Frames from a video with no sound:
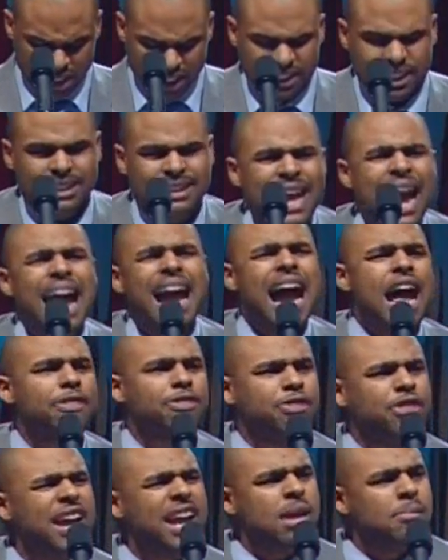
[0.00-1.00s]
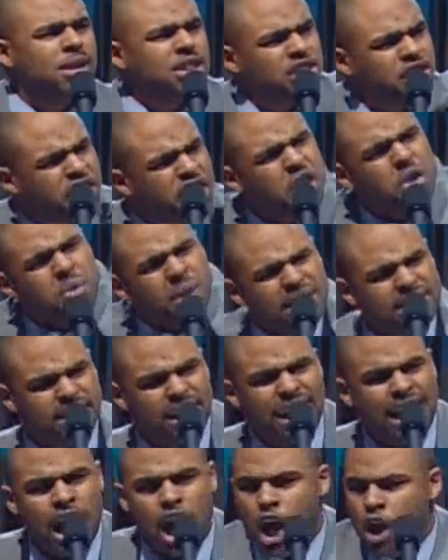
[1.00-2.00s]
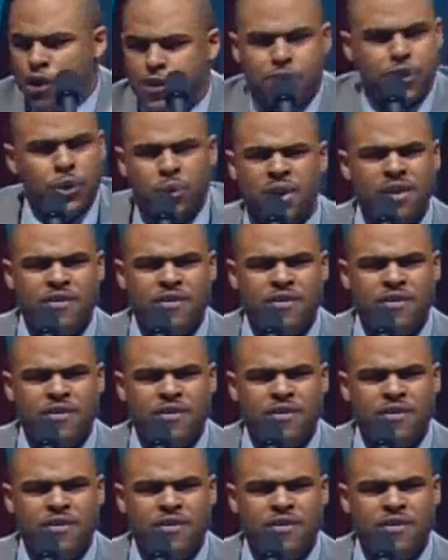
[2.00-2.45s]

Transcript: Today our theme is unity through